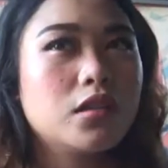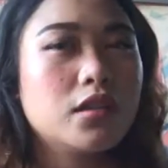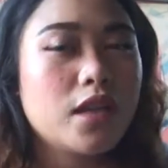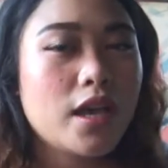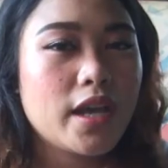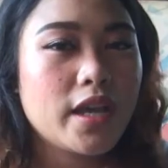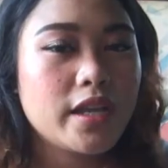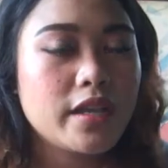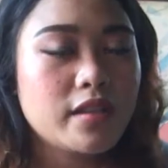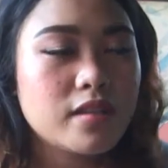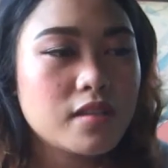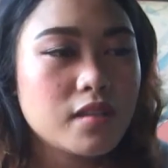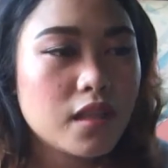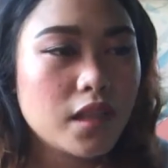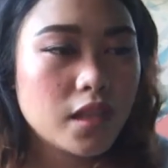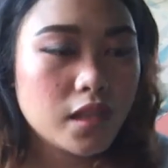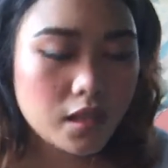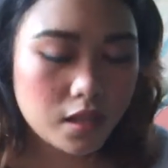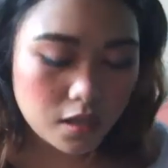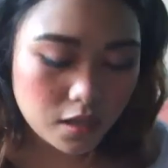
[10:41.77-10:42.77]
nice.
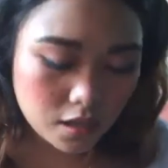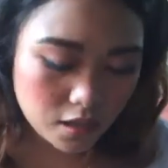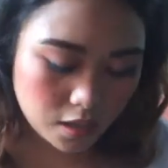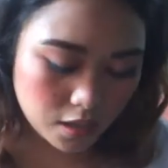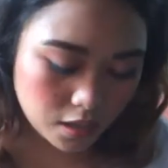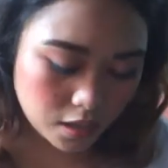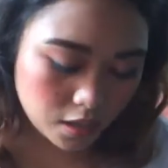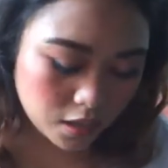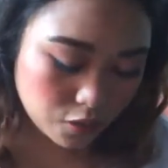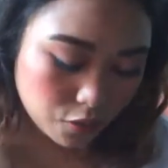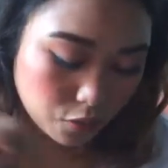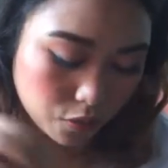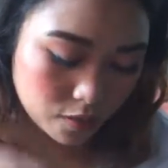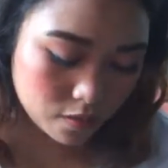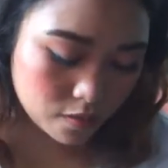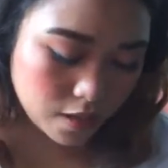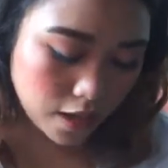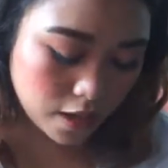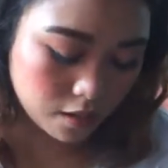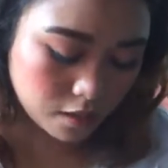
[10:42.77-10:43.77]
Like, it
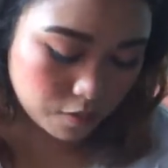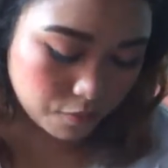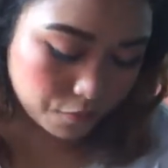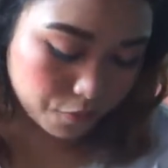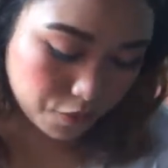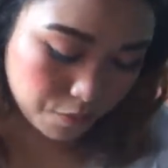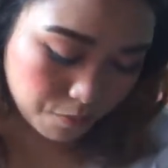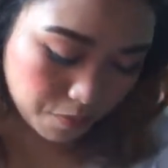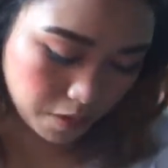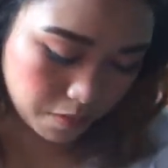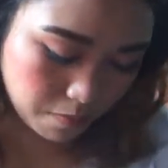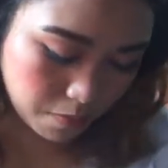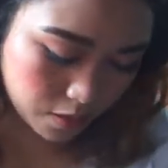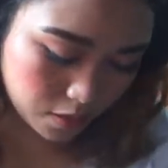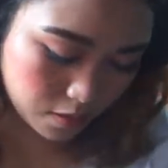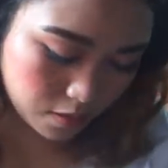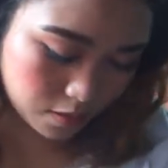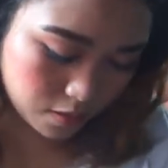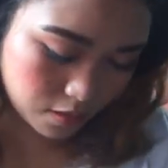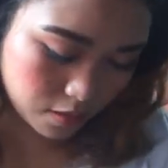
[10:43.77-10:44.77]
looks nice for me,
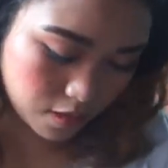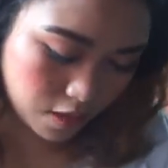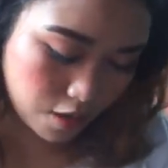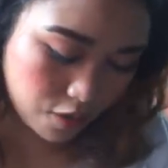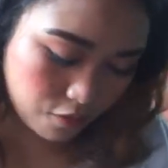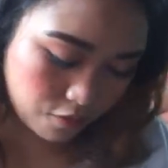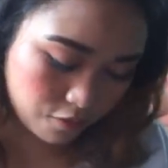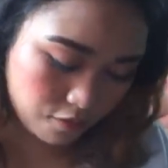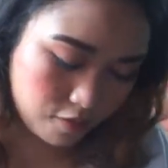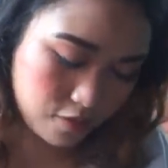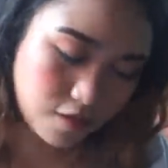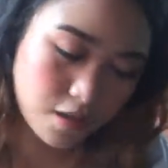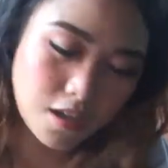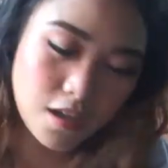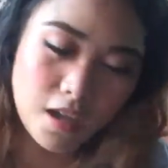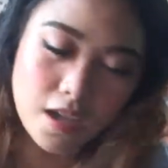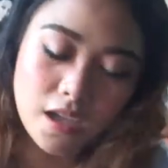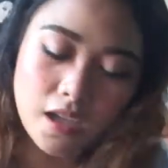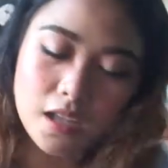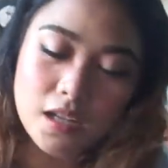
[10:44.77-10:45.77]
but ayun.
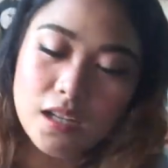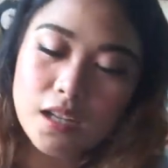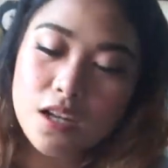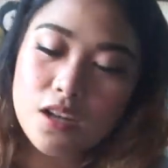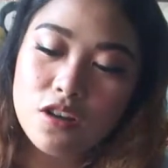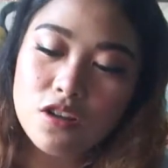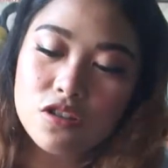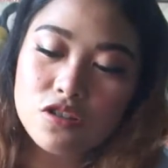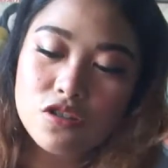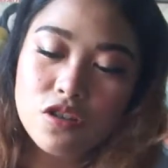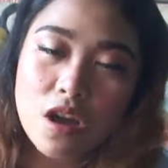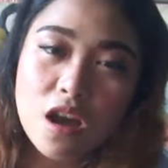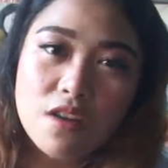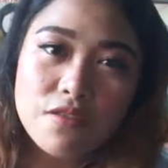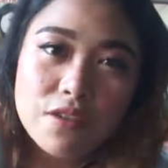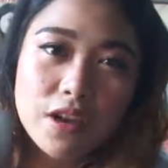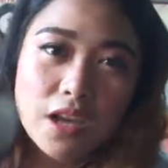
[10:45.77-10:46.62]
And then I also have